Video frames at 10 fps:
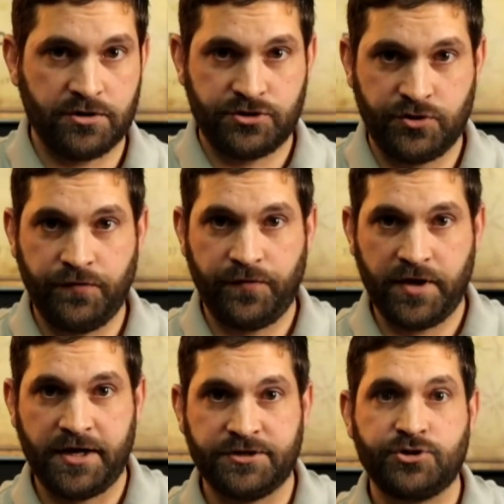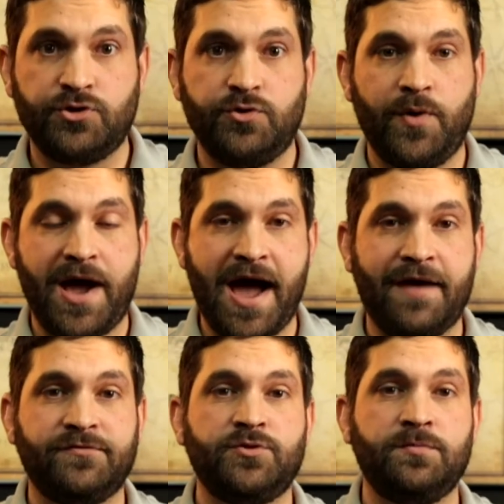to finish, you
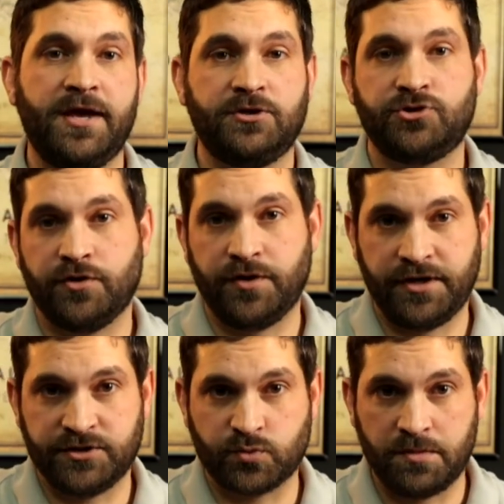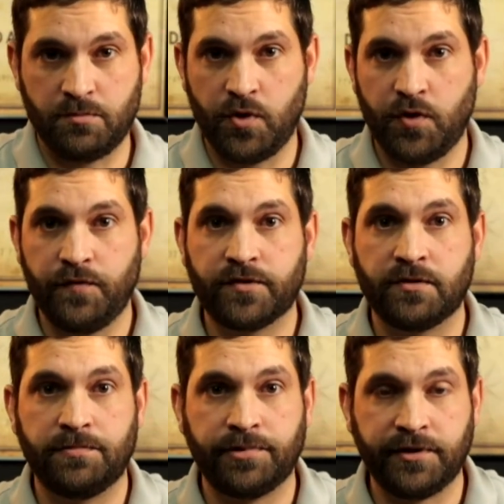have to make sure that it is removed
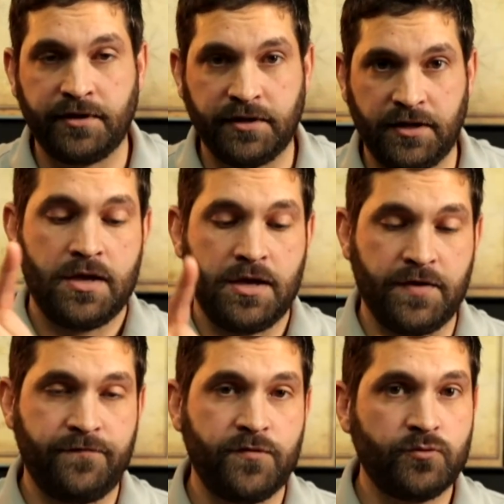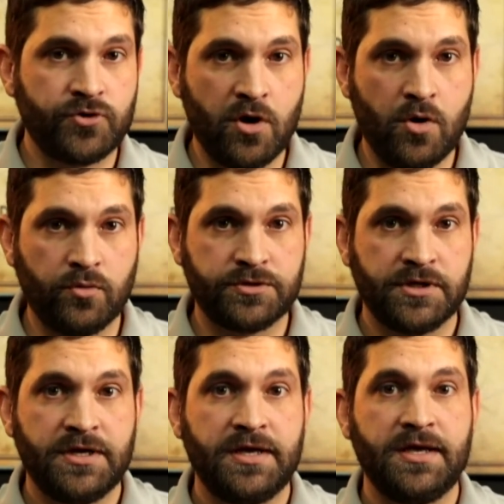completely. If you don't,
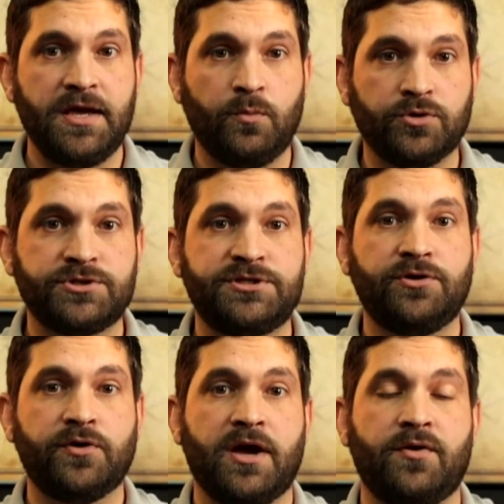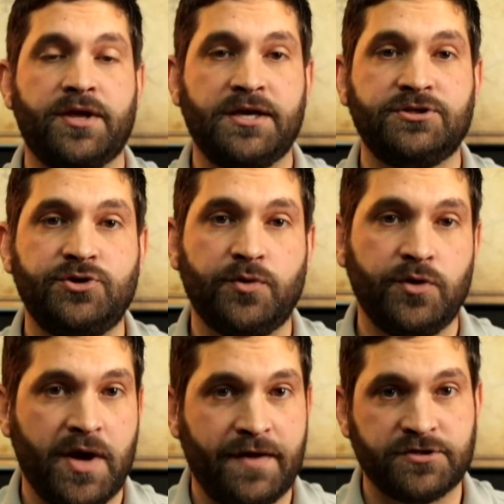it will still count against you and
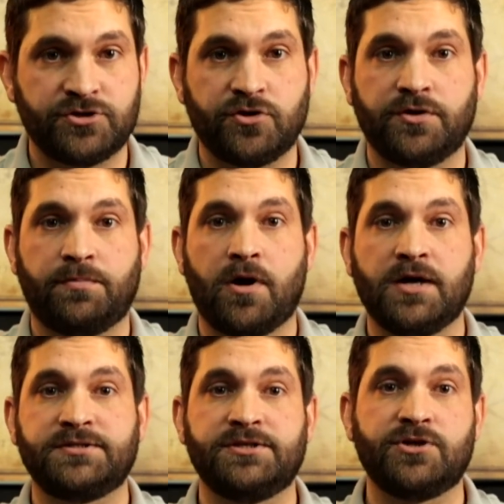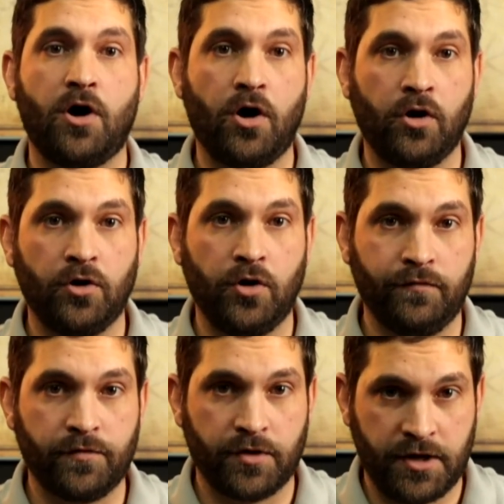you have to start the process all
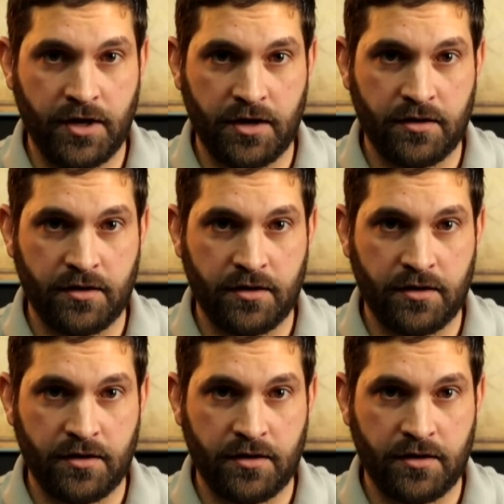over again.